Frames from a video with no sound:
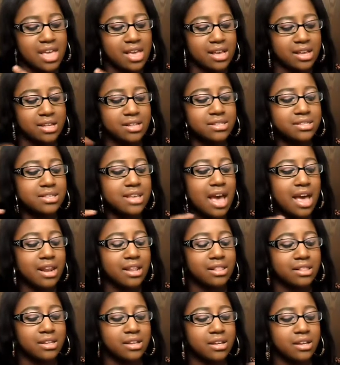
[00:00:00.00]
the ends
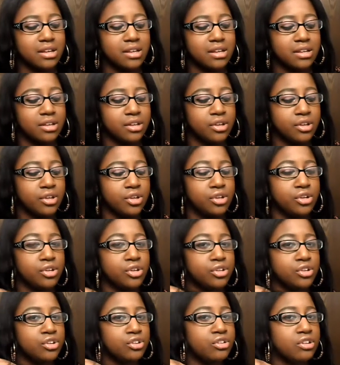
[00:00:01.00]
kind of look,
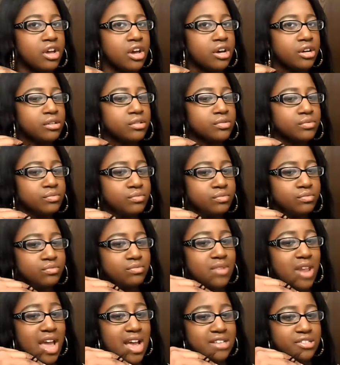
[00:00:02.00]
you know,
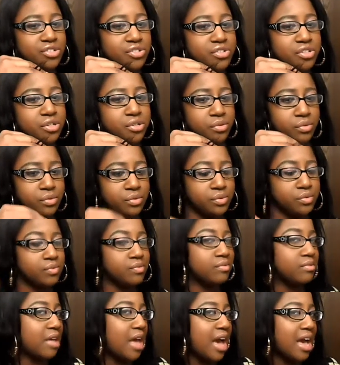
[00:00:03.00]
natural,
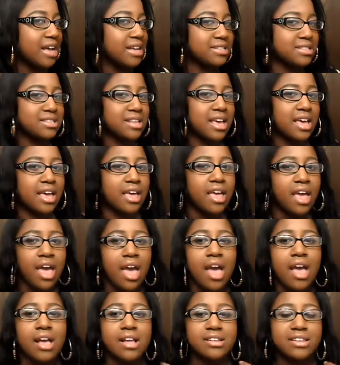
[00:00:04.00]
I'd
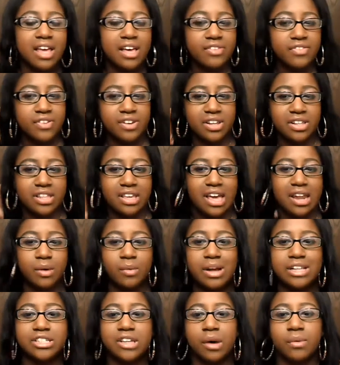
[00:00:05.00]
say. Definitely got
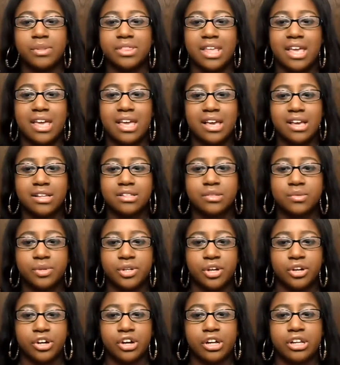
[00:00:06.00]
to watch out with the ends
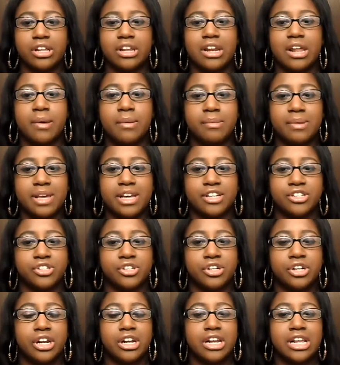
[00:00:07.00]
when you're curling it
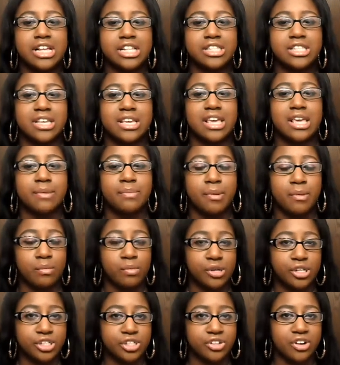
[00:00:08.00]
because you're going to need to keep
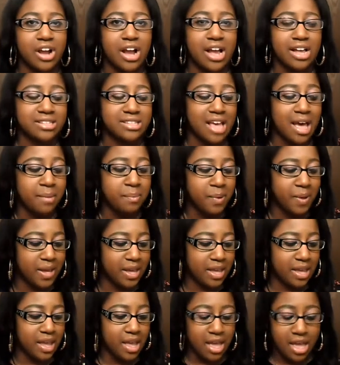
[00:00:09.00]
it moisturized. I
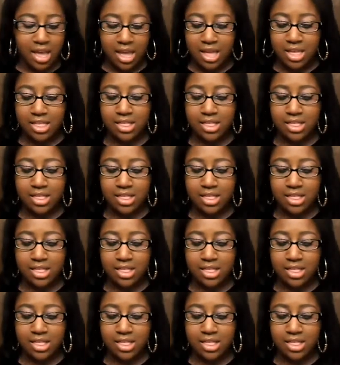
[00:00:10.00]
put